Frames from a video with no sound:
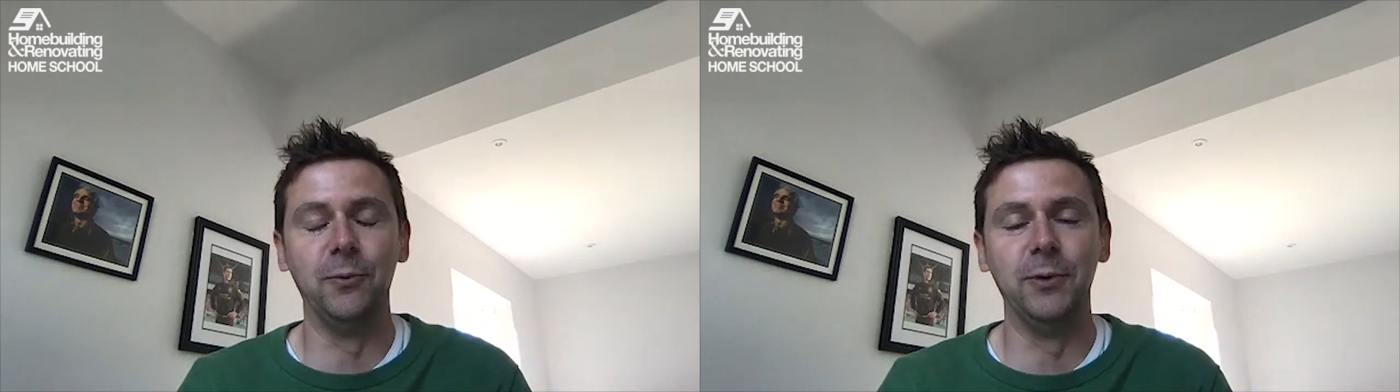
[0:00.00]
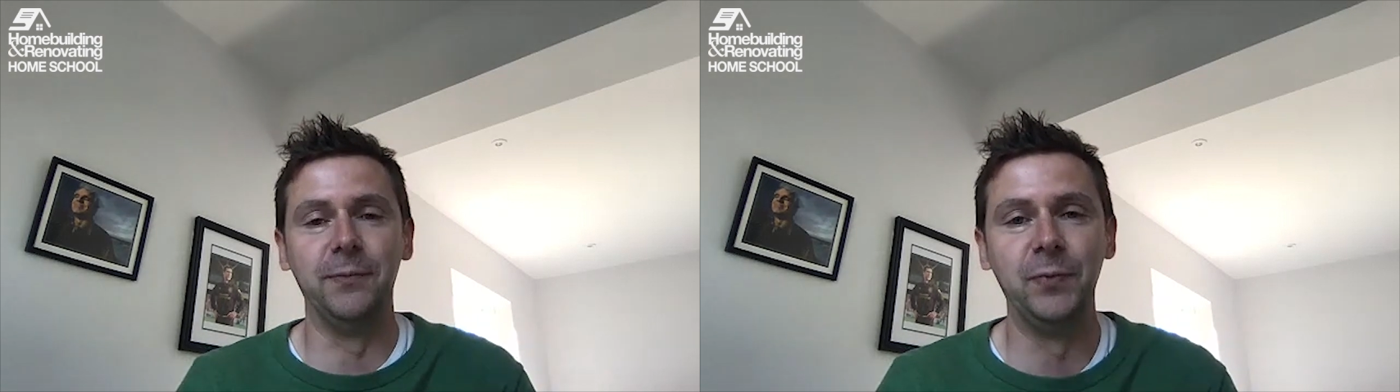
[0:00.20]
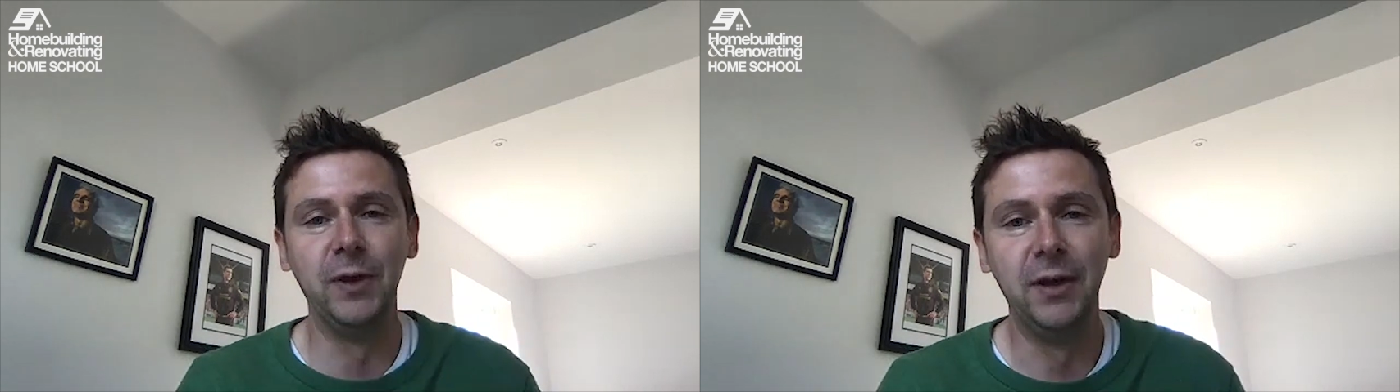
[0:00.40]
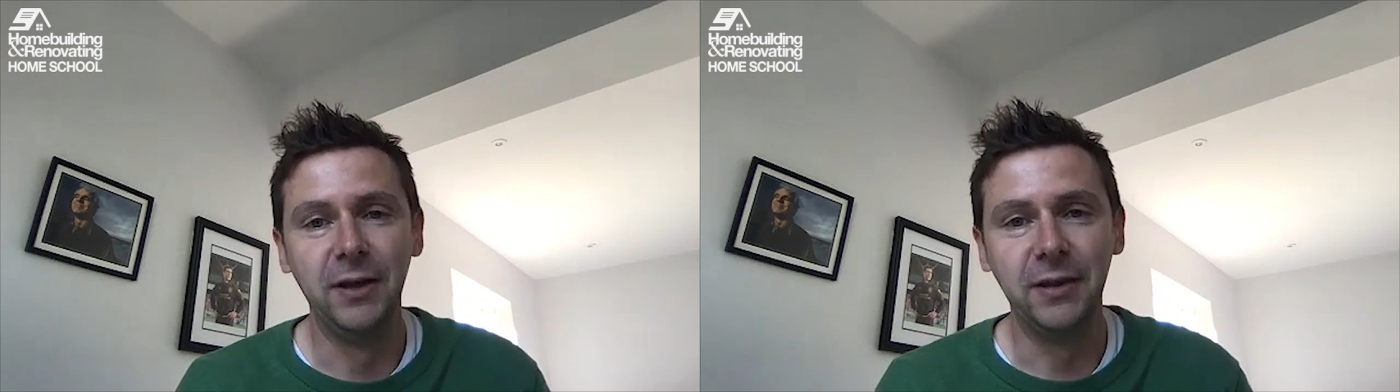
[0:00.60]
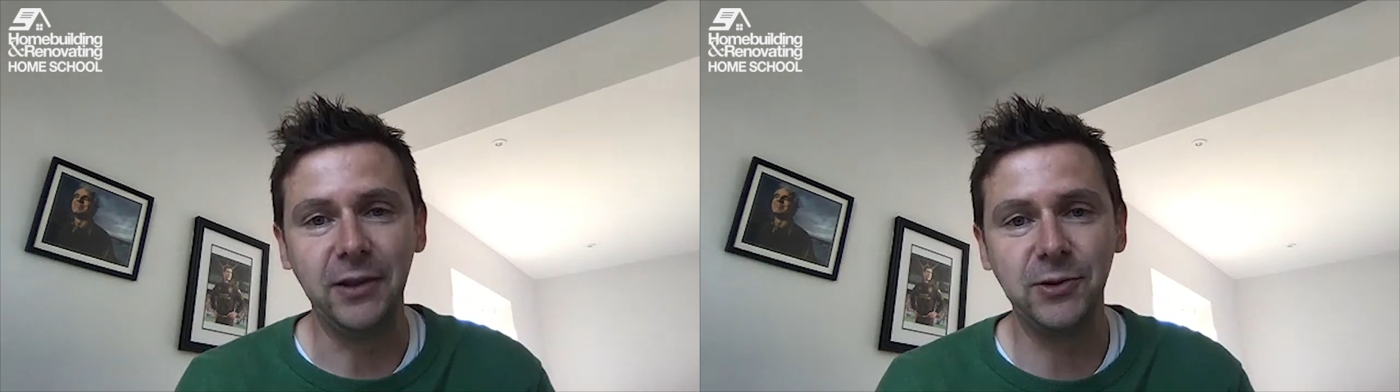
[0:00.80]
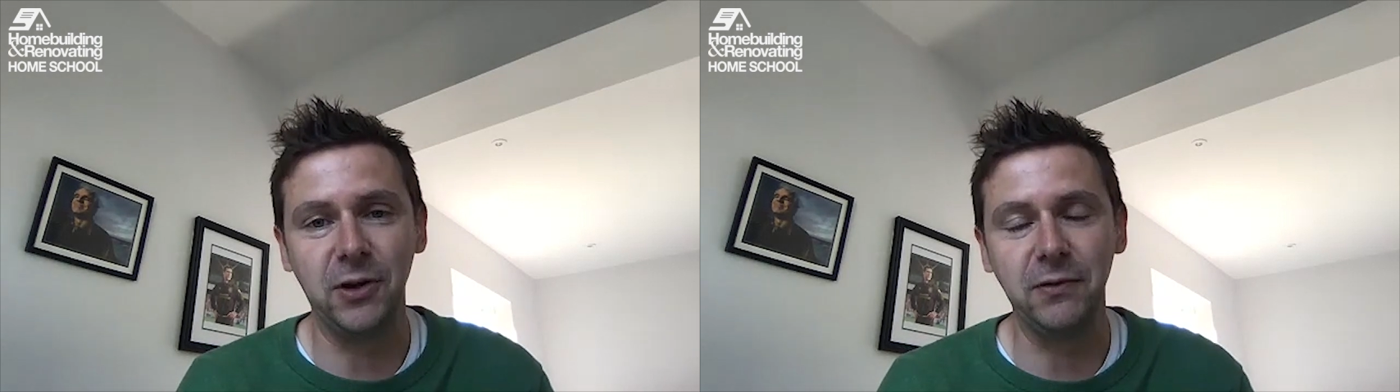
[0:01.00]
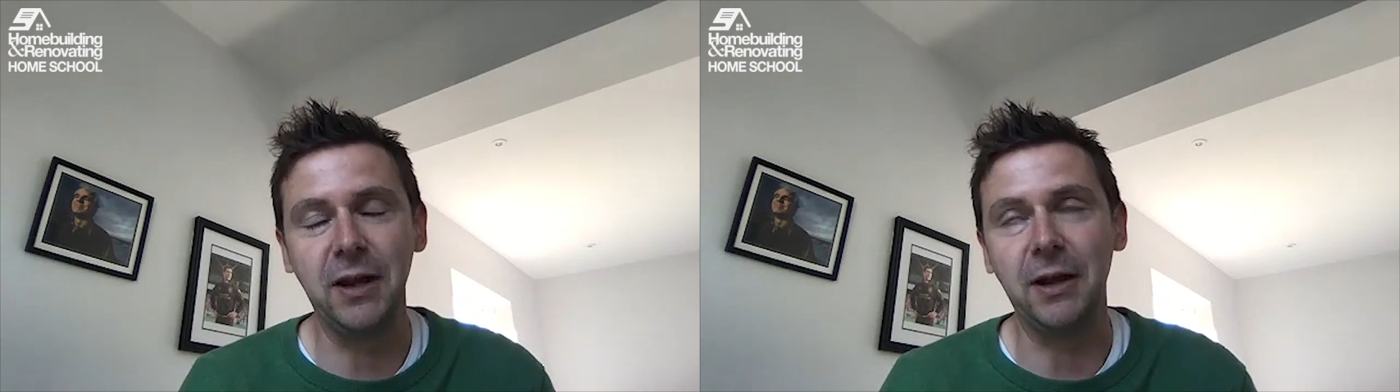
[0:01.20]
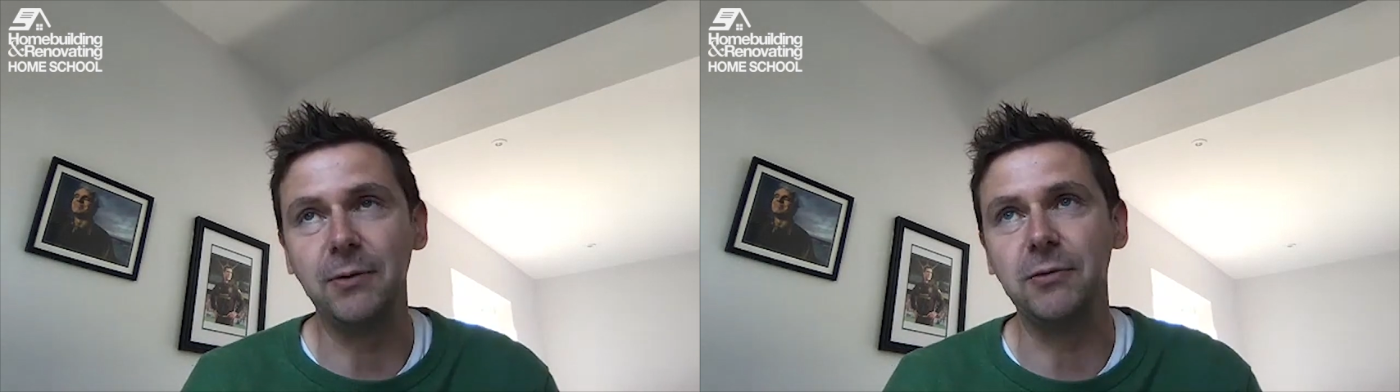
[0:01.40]
And that's kind of
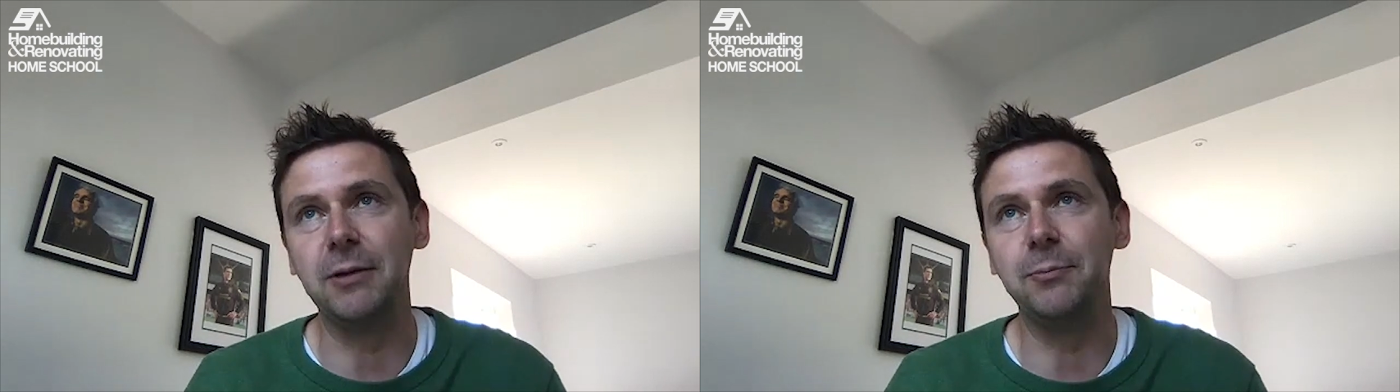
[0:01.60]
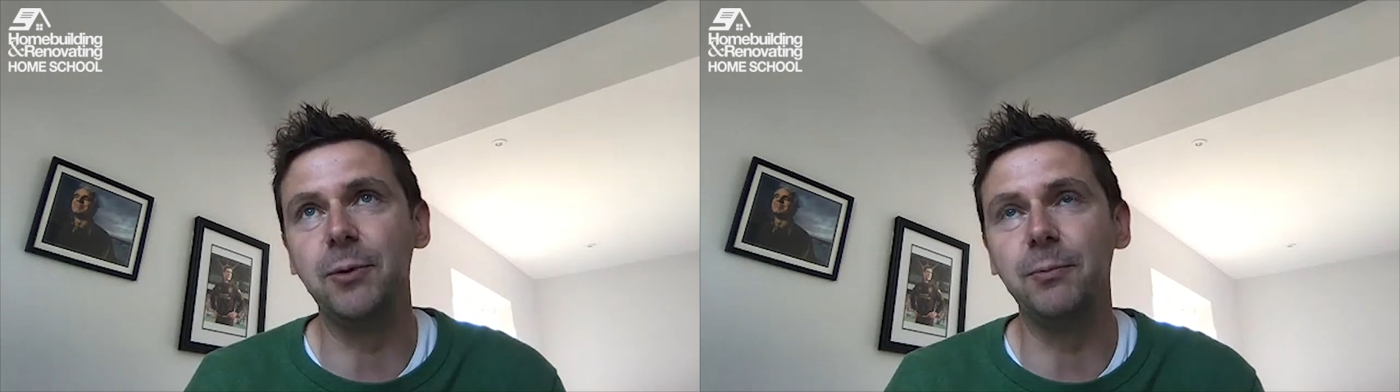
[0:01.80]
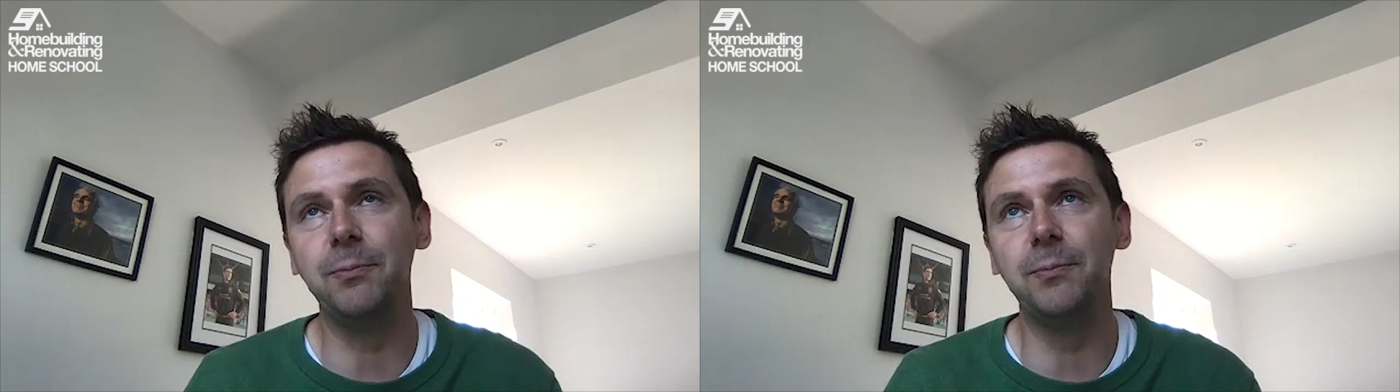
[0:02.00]
it, really. But